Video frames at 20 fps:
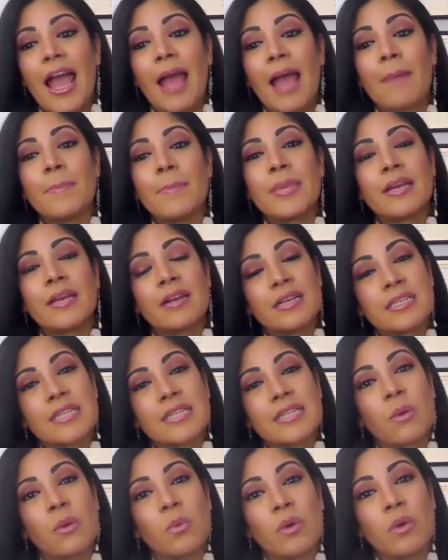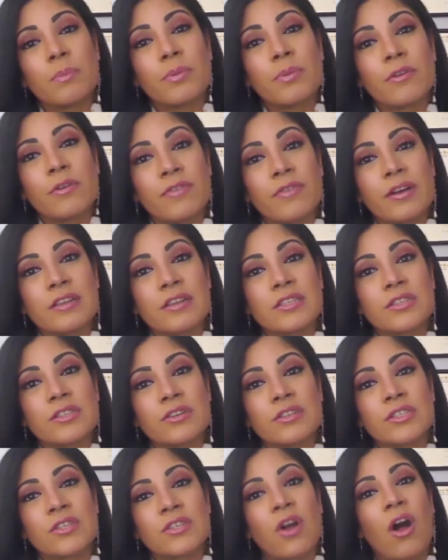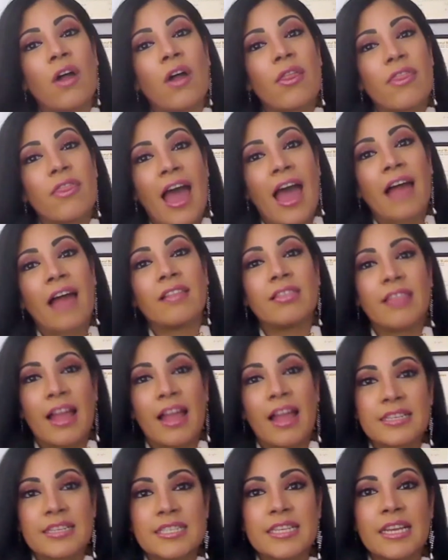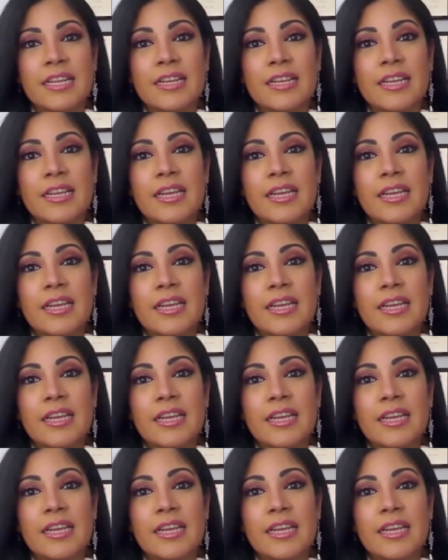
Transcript: And because that one professor taught that lesson,